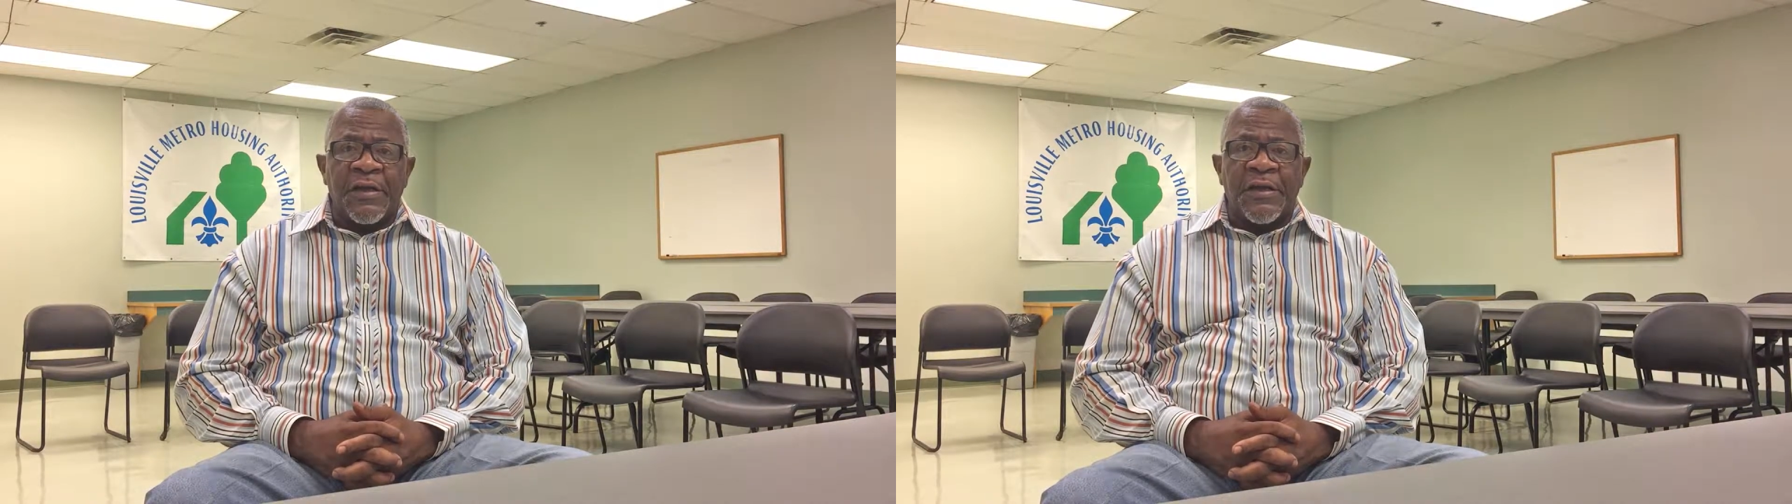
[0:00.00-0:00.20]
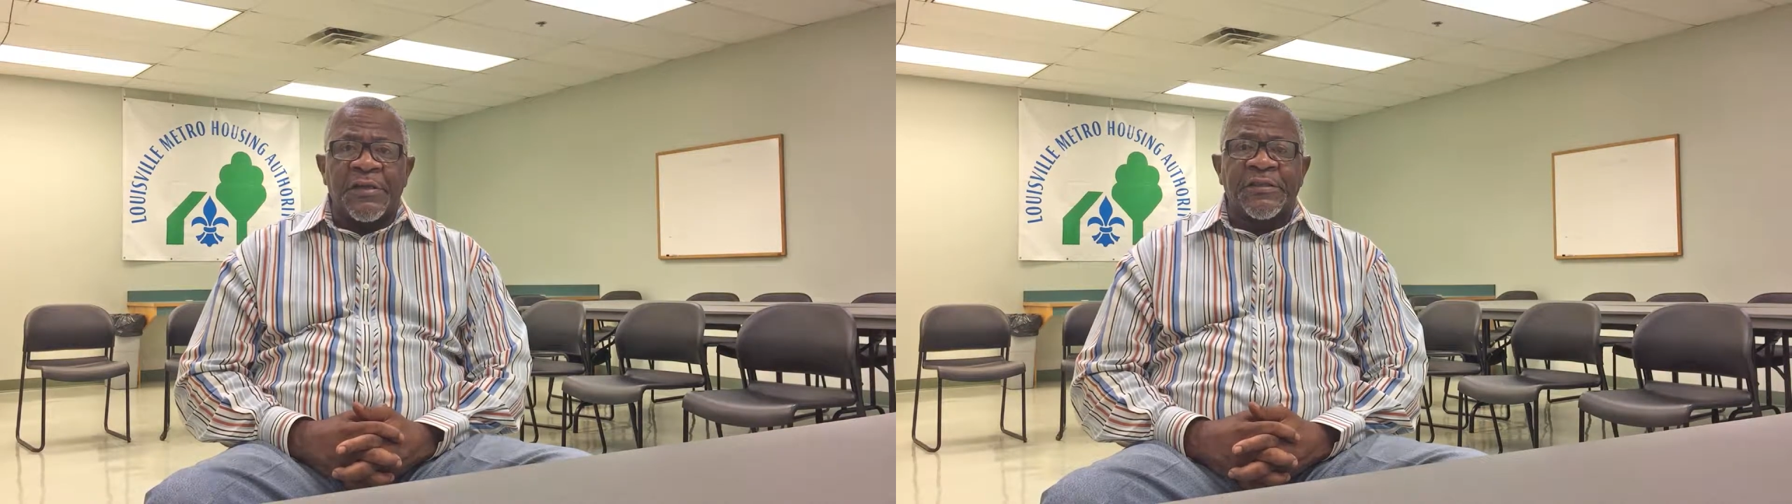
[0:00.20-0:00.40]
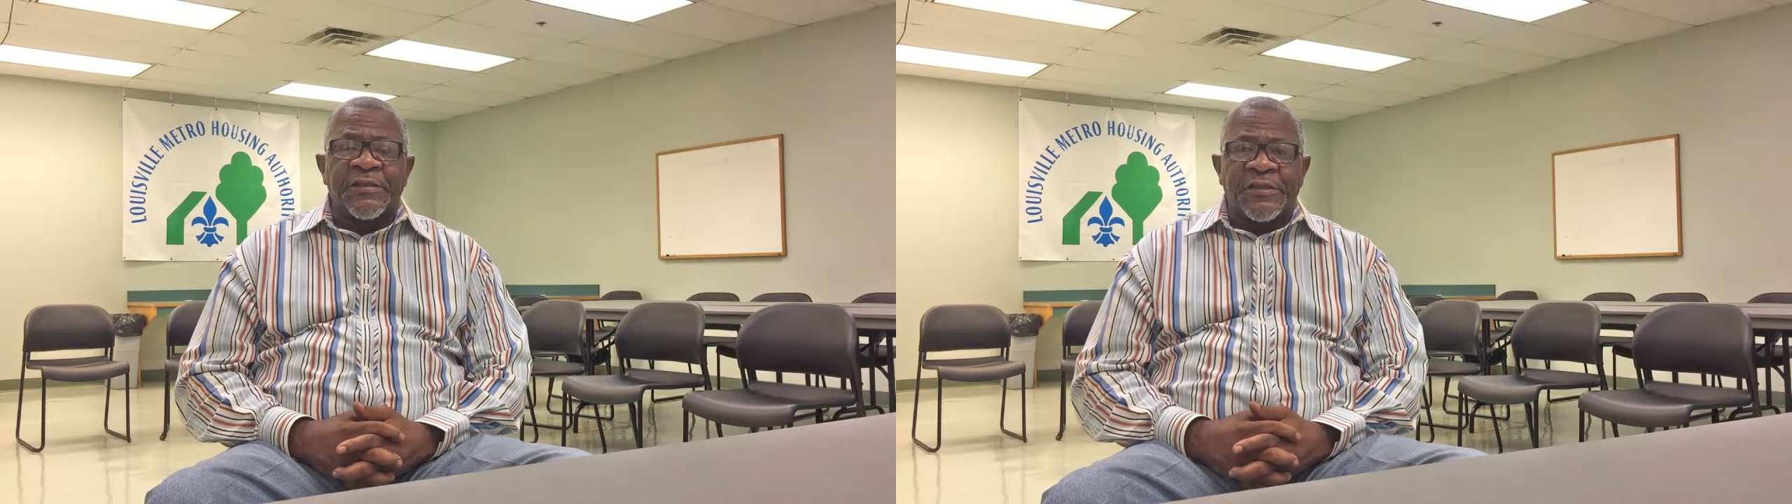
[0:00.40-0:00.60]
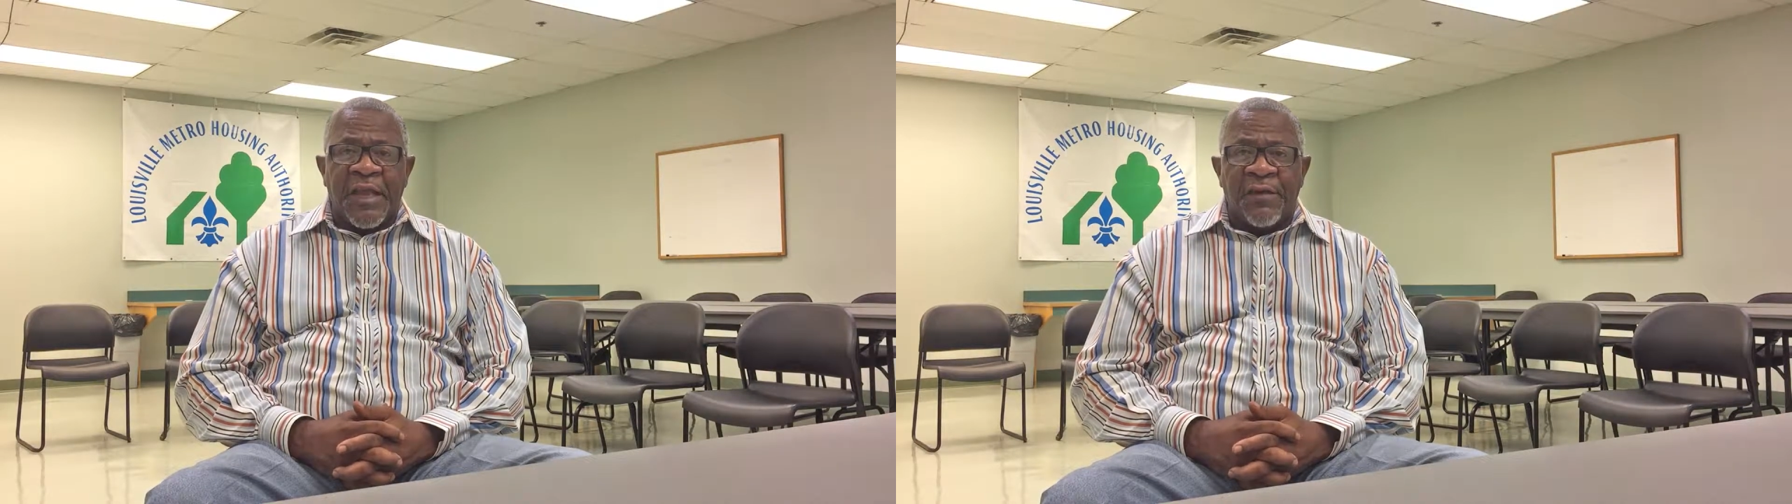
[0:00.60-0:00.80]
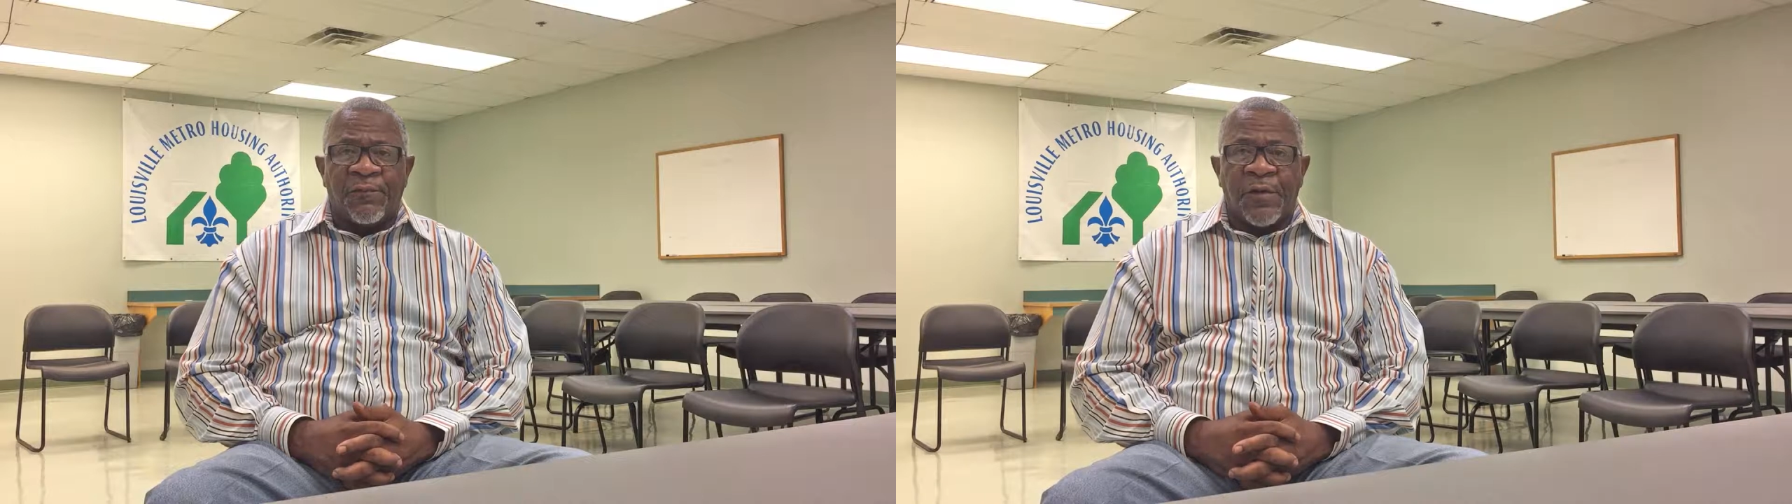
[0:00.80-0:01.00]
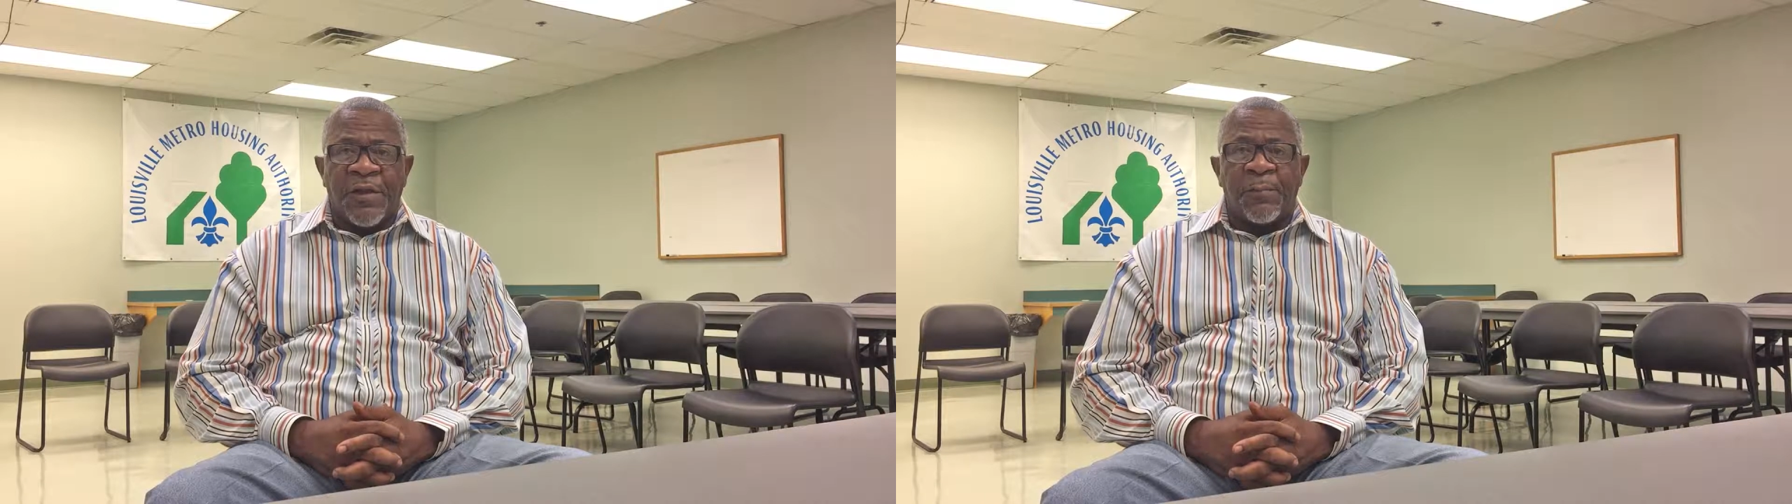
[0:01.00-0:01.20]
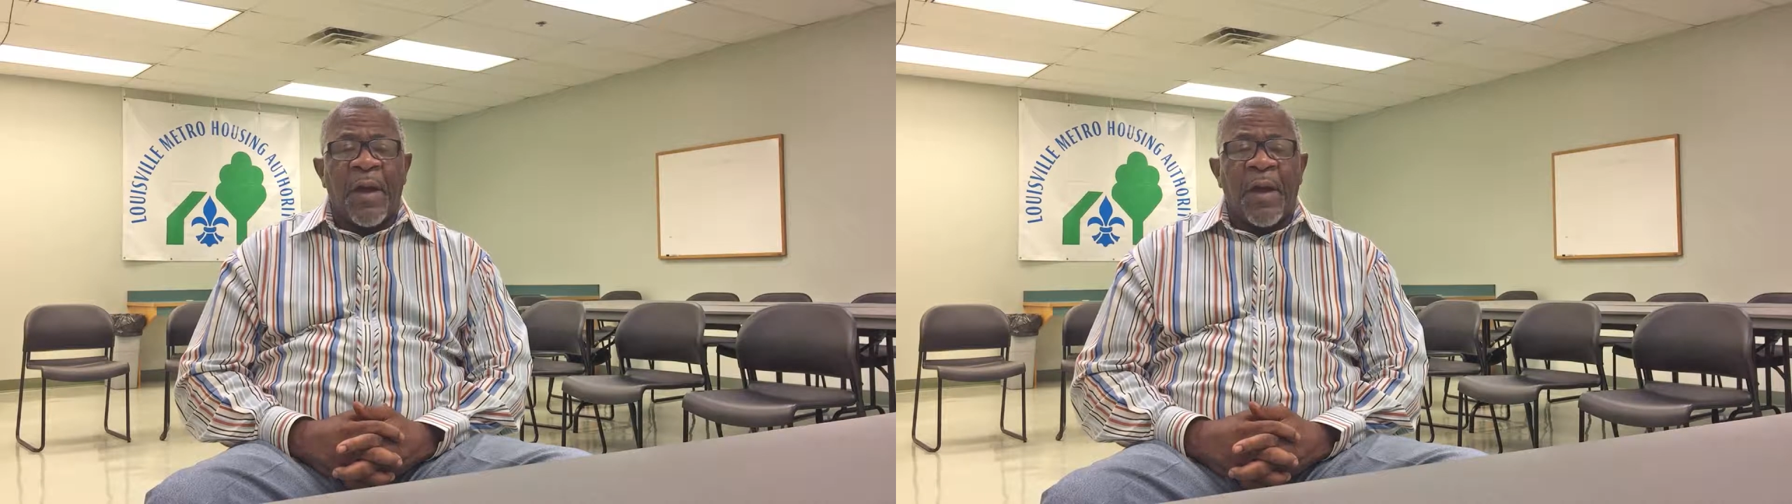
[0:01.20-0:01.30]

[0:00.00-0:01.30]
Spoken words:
guns safely